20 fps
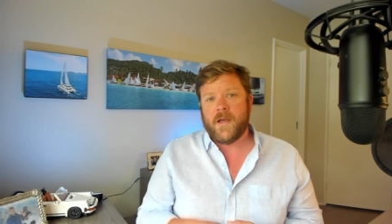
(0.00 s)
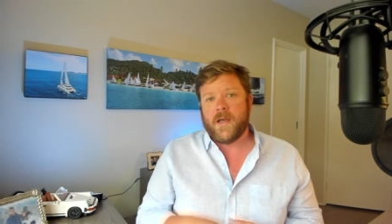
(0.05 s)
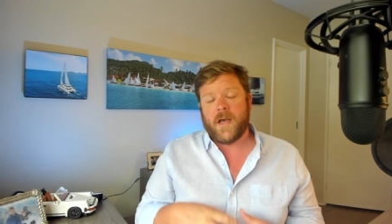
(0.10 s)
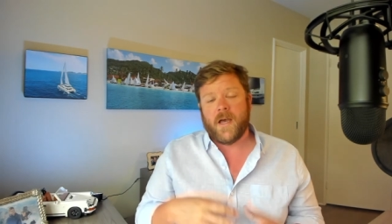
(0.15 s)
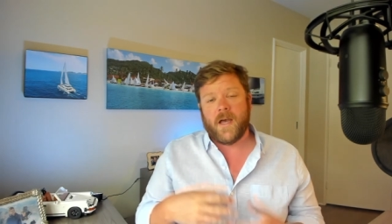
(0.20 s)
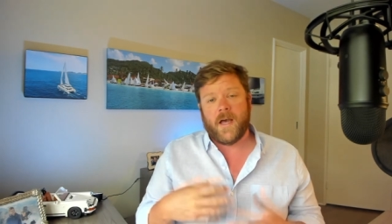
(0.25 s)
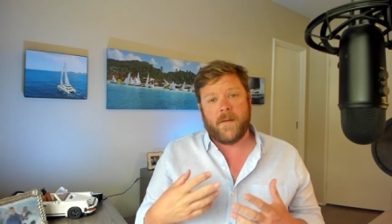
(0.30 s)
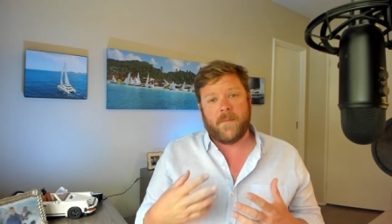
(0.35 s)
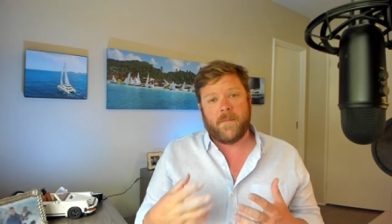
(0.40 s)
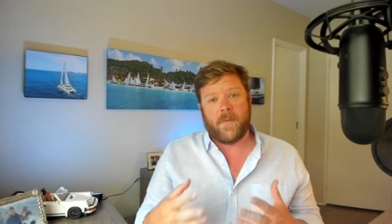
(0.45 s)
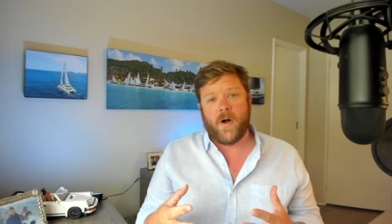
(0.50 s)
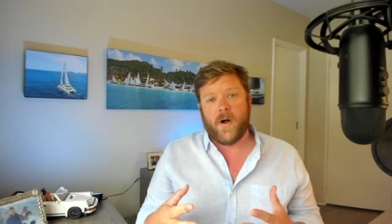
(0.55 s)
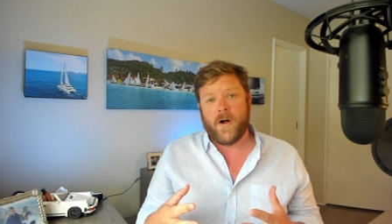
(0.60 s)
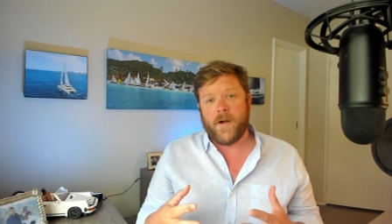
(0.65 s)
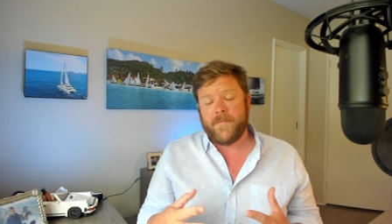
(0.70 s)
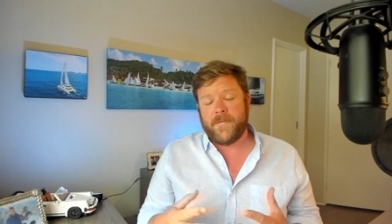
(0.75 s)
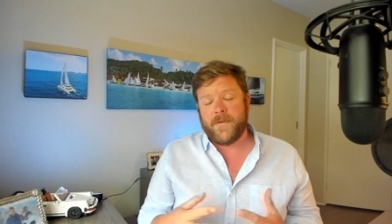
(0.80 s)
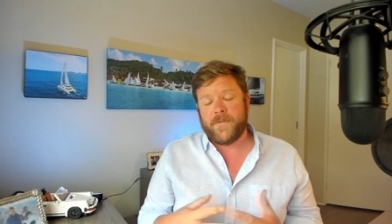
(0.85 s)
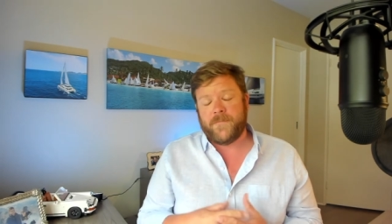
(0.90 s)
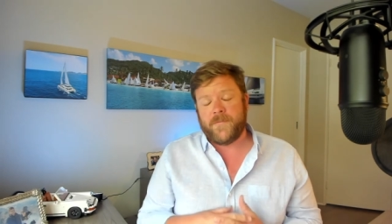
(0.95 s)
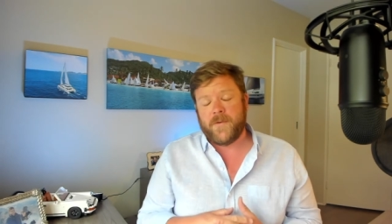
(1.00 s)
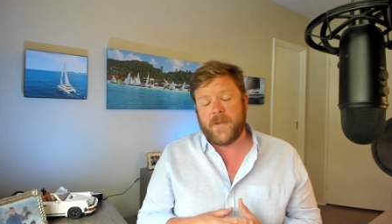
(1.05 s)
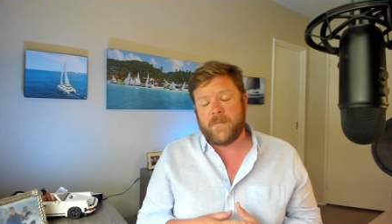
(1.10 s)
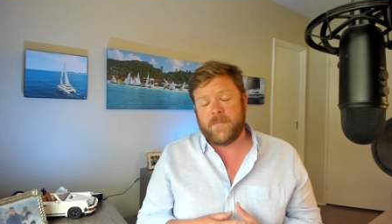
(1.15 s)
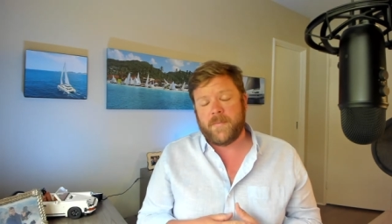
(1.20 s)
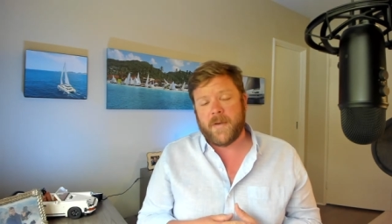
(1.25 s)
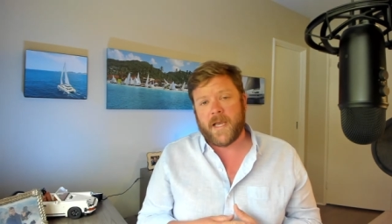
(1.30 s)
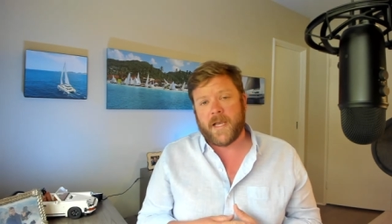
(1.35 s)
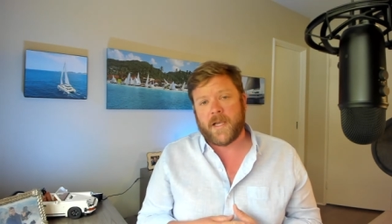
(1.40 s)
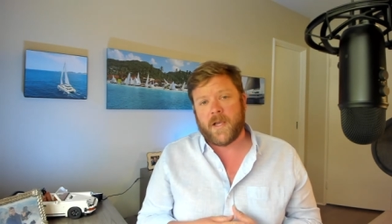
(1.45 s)
um, all of the
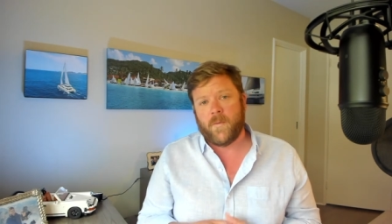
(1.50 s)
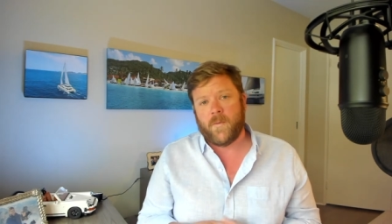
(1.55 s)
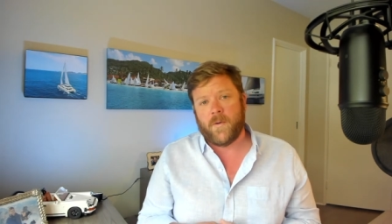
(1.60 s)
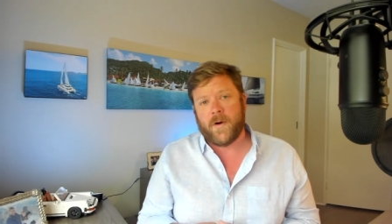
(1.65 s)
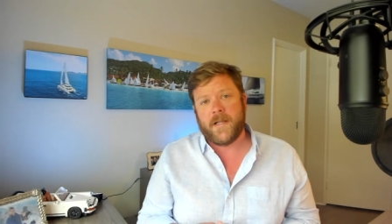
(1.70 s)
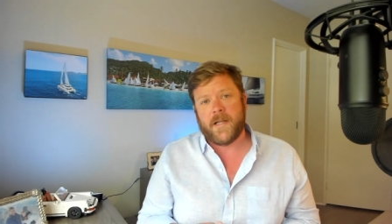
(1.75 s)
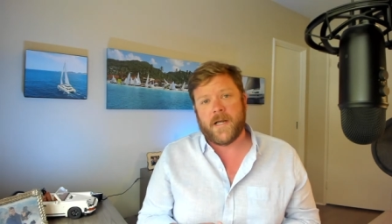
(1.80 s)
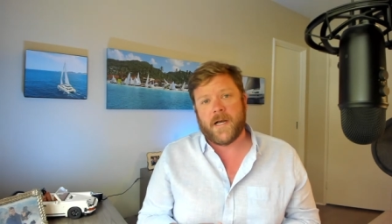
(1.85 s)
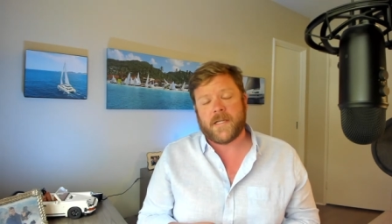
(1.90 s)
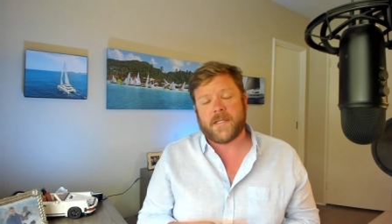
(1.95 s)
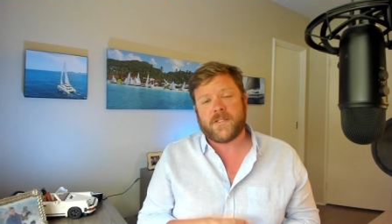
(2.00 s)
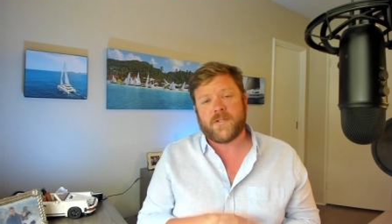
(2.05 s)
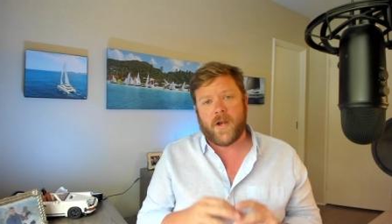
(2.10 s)
feedback and whatnot.